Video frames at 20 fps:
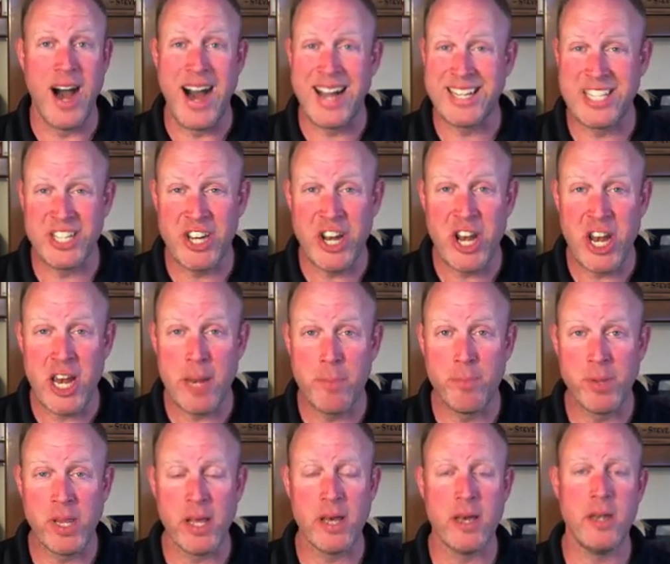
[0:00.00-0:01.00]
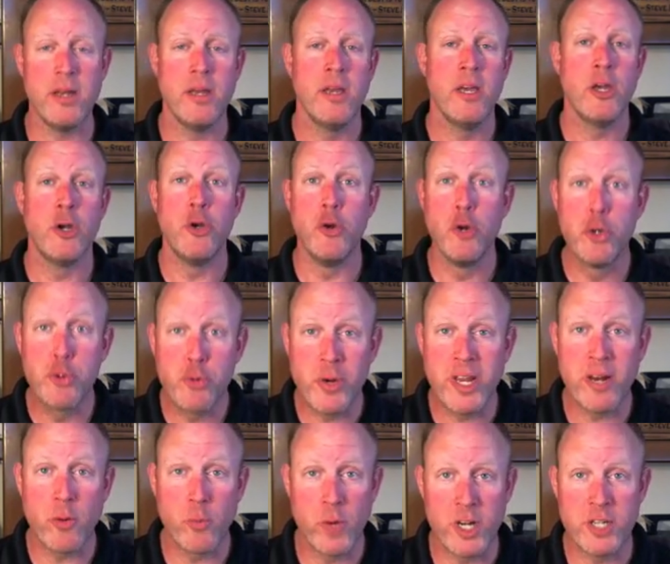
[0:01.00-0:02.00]
Oxygenated blood,
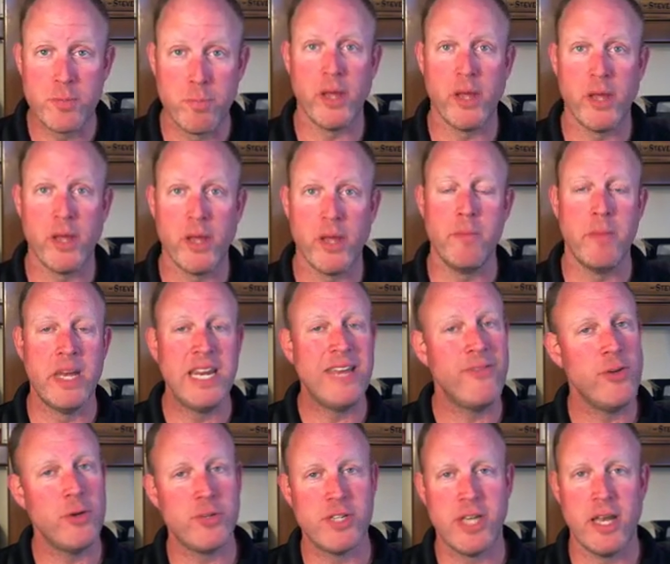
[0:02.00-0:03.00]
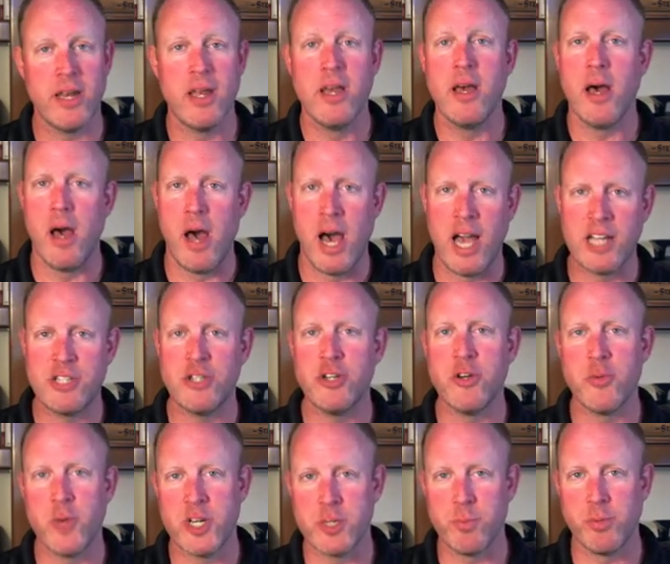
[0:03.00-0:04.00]
nutrient-rich blood. Many of you said
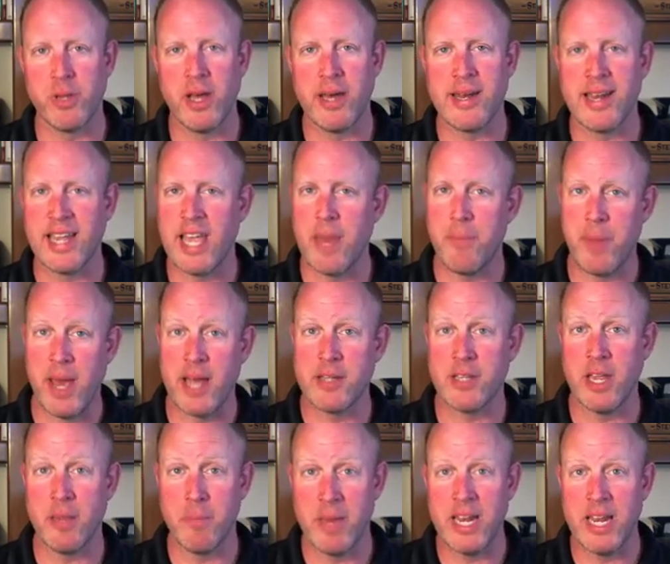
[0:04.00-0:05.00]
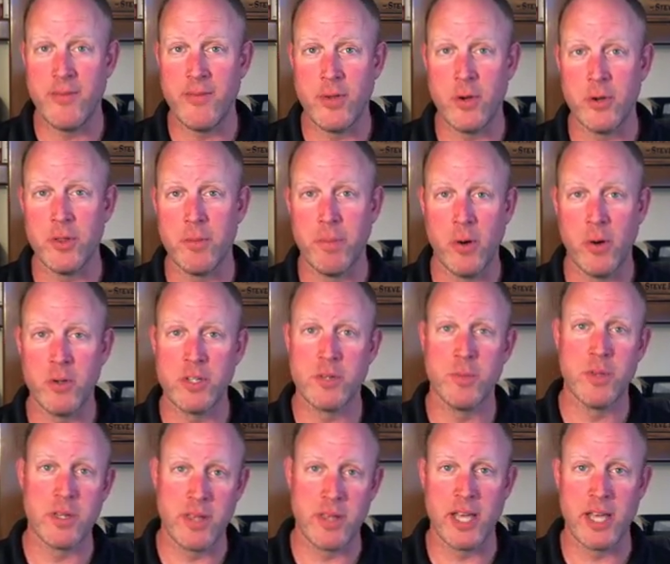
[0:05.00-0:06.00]
oxygen-rich blood, and I kept asking many of you in the post
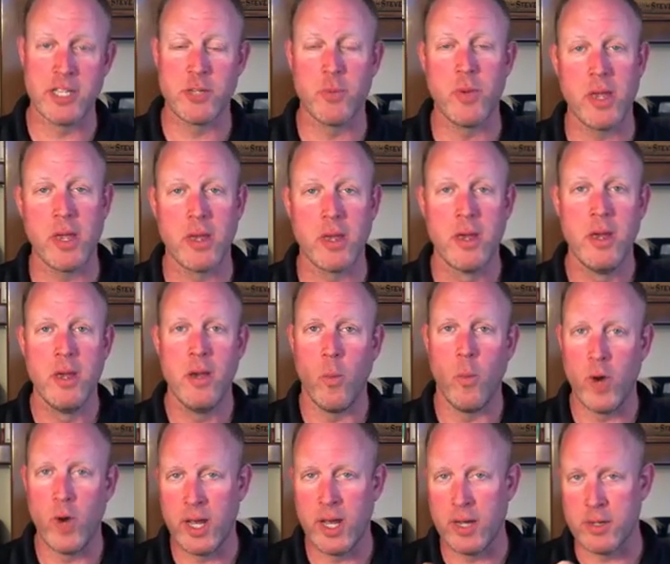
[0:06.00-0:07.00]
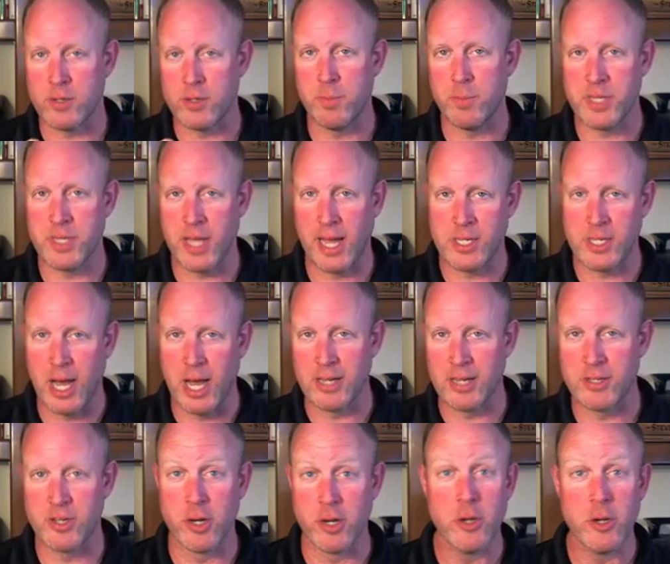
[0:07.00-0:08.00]
from this last week, what else besides
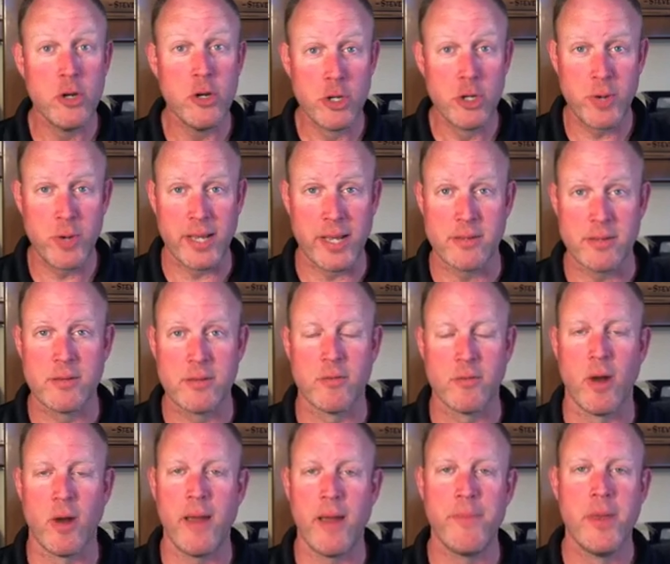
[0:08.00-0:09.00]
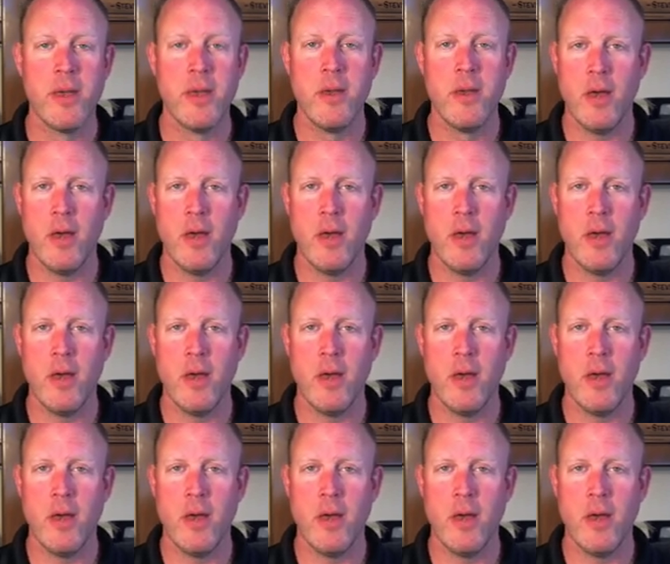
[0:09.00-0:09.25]
oxygen? Nutrients, right?